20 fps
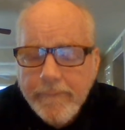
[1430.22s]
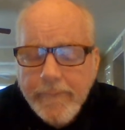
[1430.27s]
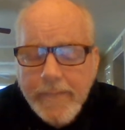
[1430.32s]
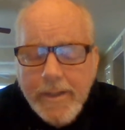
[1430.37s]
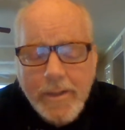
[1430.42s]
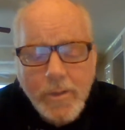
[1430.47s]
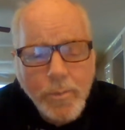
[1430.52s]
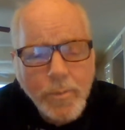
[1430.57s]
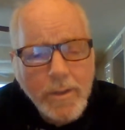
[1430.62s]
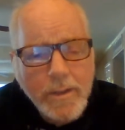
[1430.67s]

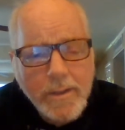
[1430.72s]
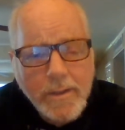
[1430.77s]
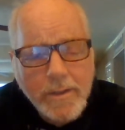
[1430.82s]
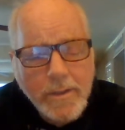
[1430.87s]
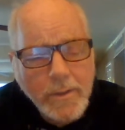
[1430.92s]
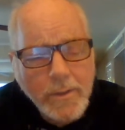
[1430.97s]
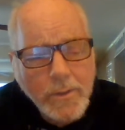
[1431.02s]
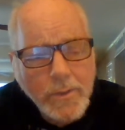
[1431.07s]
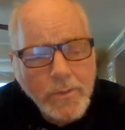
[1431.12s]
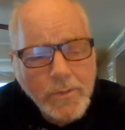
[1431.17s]
That's why the
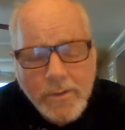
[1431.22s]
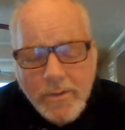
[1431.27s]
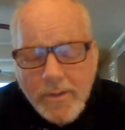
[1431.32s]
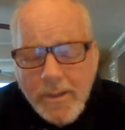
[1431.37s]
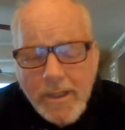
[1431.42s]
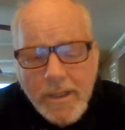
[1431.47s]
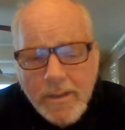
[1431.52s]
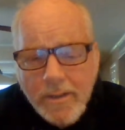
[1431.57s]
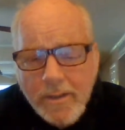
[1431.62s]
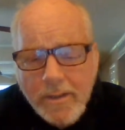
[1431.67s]
news is
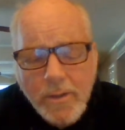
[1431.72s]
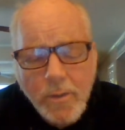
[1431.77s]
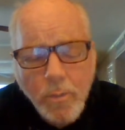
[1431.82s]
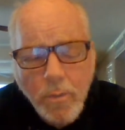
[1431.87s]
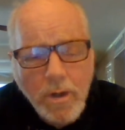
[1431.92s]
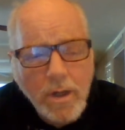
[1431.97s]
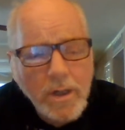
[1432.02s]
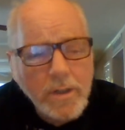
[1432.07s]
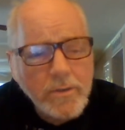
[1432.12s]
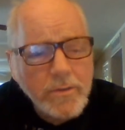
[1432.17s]
not good to
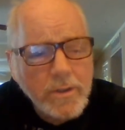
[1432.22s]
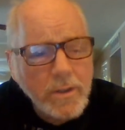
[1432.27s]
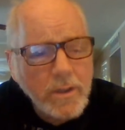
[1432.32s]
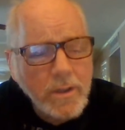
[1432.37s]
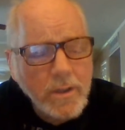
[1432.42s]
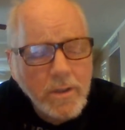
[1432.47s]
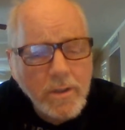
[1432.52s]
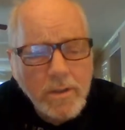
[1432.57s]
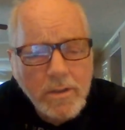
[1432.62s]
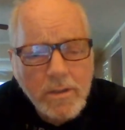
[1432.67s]
watch at
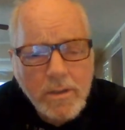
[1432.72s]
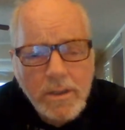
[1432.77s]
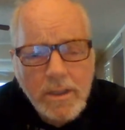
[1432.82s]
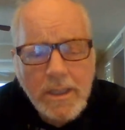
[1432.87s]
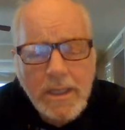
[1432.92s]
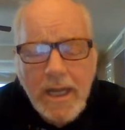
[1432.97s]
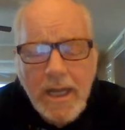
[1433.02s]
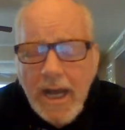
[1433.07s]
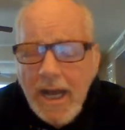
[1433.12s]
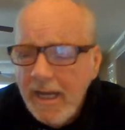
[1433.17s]
all.
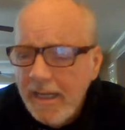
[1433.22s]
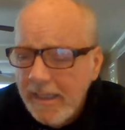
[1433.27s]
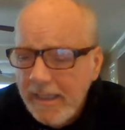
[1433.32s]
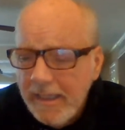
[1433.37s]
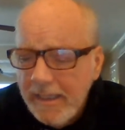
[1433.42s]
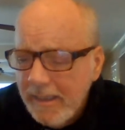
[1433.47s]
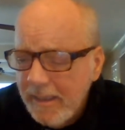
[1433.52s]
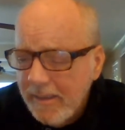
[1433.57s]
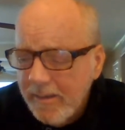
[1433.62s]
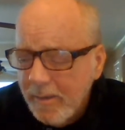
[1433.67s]
I
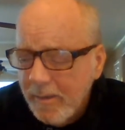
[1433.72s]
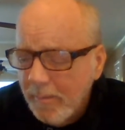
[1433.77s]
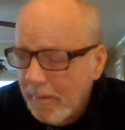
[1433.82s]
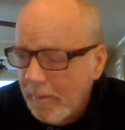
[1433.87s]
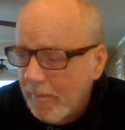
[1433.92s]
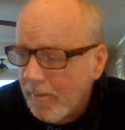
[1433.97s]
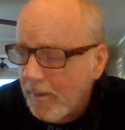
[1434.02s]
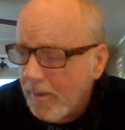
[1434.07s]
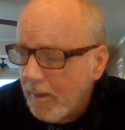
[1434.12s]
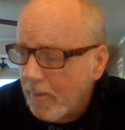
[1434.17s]
get it. Some
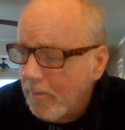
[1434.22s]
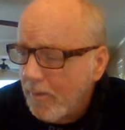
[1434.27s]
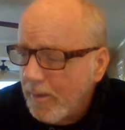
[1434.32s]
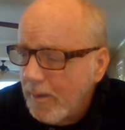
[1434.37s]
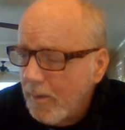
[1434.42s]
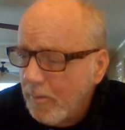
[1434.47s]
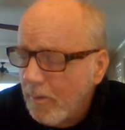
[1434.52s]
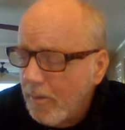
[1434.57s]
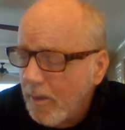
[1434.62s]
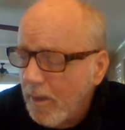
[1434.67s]
people are like, well,
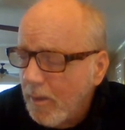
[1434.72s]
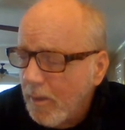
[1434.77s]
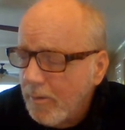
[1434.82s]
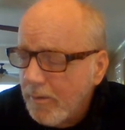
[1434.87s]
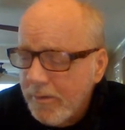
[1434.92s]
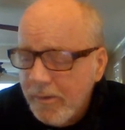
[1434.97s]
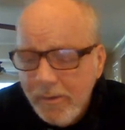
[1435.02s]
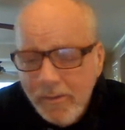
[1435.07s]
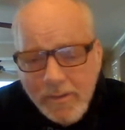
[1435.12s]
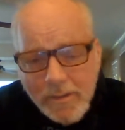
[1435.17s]
you won't know
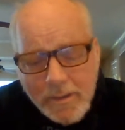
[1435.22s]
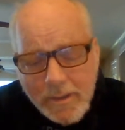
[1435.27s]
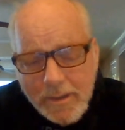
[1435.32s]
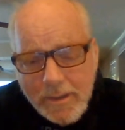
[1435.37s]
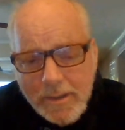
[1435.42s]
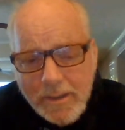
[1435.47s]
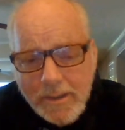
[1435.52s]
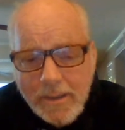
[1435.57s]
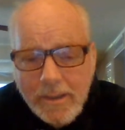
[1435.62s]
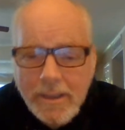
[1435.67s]
what's going
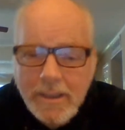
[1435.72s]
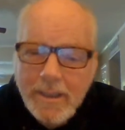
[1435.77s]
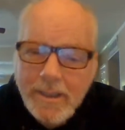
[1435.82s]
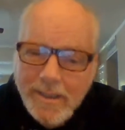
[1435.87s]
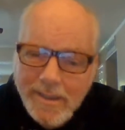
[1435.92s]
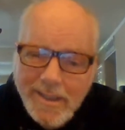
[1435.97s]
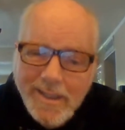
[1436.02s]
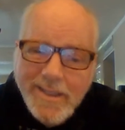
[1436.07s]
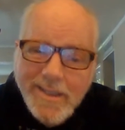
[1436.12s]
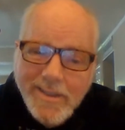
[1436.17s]
on.
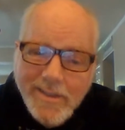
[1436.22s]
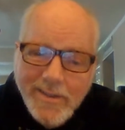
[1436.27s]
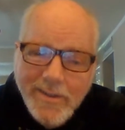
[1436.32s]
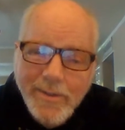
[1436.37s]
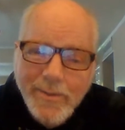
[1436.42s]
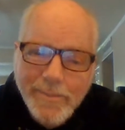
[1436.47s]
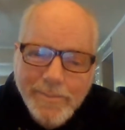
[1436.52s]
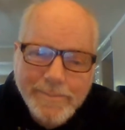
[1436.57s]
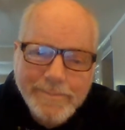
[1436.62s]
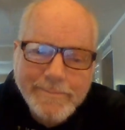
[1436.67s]
Yeah, you do.
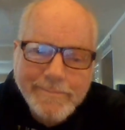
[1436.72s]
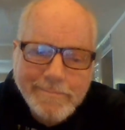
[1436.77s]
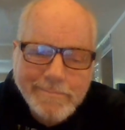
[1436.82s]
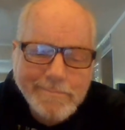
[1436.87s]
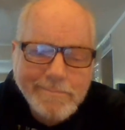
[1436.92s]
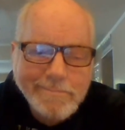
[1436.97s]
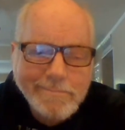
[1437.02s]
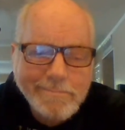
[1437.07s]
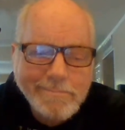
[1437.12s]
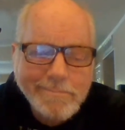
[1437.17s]

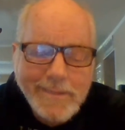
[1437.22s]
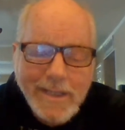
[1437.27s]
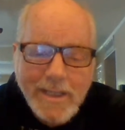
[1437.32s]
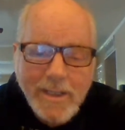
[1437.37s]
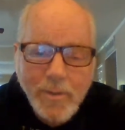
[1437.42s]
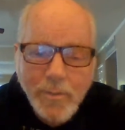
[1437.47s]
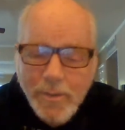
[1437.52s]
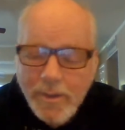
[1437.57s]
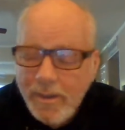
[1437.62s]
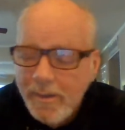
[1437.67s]
Yeah, you
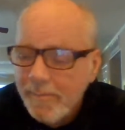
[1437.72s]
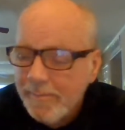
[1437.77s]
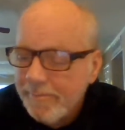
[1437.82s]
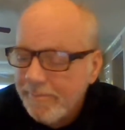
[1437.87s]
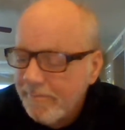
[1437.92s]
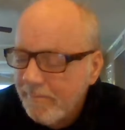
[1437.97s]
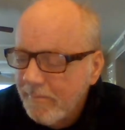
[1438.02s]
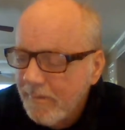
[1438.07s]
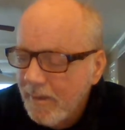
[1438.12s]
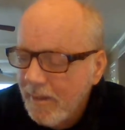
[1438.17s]
will.
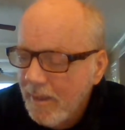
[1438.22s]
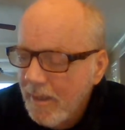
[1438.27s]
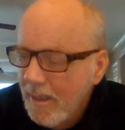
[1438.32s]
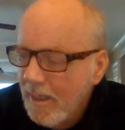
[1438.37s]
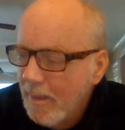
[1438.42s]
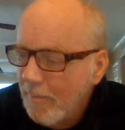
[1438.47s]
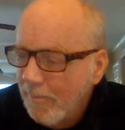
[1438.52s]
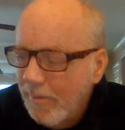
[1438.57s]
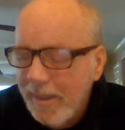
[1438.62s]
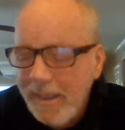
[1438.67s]

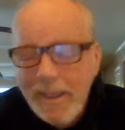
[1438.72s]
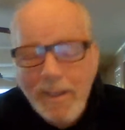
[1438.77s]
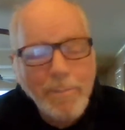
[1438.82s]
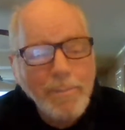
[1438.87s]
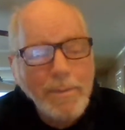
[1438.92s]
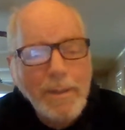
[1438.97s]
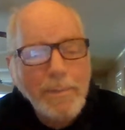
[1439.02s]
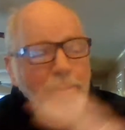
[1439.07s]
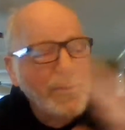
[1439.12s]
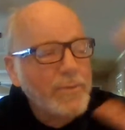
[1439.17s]
Plenty of
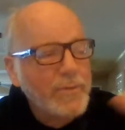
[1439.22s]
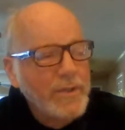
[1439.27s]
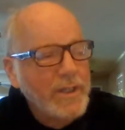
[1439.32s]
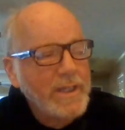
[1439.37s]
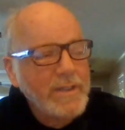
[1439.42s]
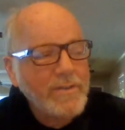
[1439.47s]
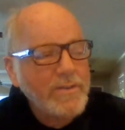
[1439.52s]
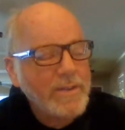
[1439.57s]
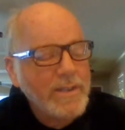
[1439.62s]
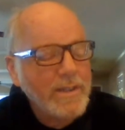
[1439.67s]
people say
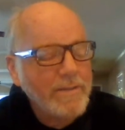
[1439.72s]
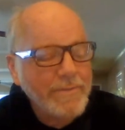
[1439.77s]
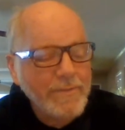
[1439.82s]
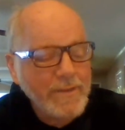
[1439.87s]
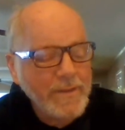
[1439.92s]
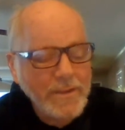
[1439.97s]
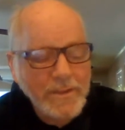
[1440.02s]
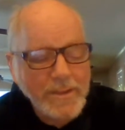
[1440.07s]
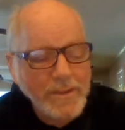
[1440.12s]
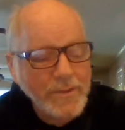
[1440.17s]
stuff,
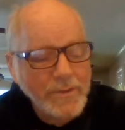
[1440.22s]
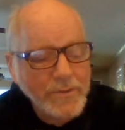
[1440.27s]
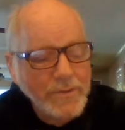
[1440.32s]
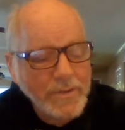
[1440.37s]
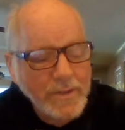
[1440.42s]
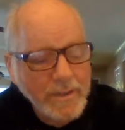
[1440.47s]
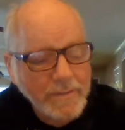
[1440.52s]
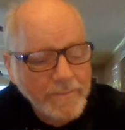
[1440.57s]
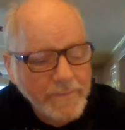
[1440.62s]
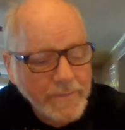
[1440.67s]
and you hear
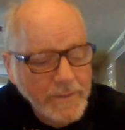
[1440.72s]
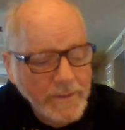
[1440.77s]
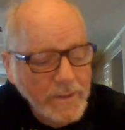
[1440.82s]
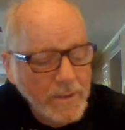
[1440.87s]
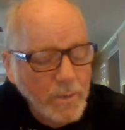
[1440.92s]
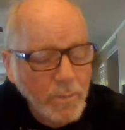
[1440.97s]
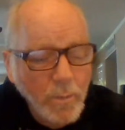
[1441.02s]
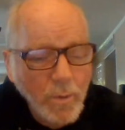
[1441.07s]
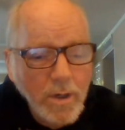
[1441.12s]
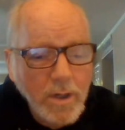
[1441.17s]
stuff, and you
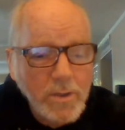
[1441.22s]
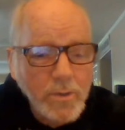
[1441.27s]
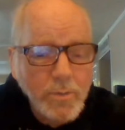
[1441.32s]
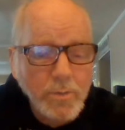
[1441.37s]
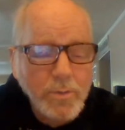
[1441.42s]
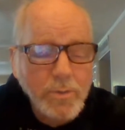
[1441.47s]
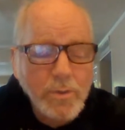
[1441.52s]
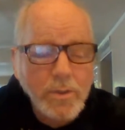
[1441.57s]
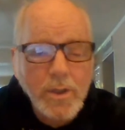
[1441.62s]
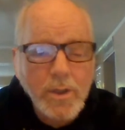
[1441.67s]
can watch,
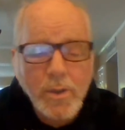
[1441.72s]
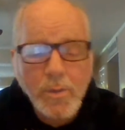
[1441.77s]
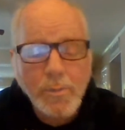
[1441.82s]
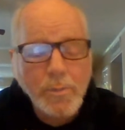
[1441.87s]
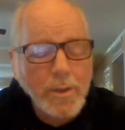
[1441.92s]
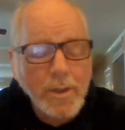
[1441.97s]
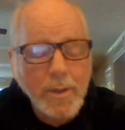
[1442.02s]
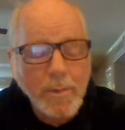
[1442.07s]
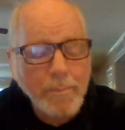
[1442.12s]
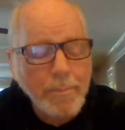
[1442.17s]
you know,
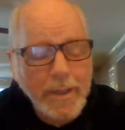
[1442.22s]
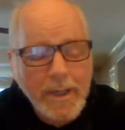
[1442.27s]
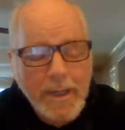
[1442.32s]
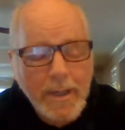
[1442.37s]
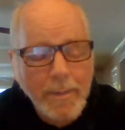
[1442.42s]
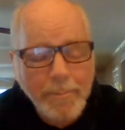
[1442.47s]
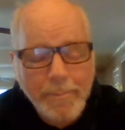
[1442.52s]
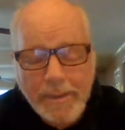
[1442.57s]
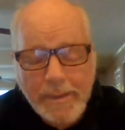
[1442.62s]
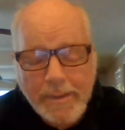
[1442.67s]
you can pick
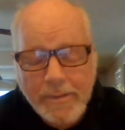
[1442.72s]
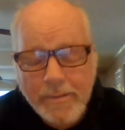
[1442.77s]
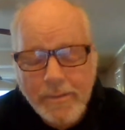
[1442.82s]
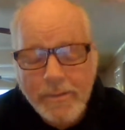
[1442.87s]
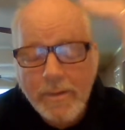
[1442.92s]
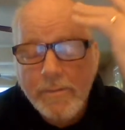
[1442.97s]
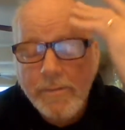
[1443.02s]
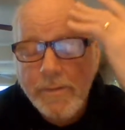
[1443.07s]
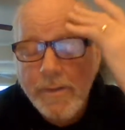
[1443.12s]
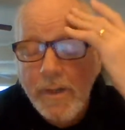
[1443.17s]
up pieces
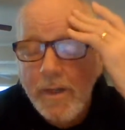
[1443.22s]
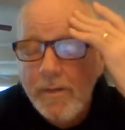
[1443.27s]
of it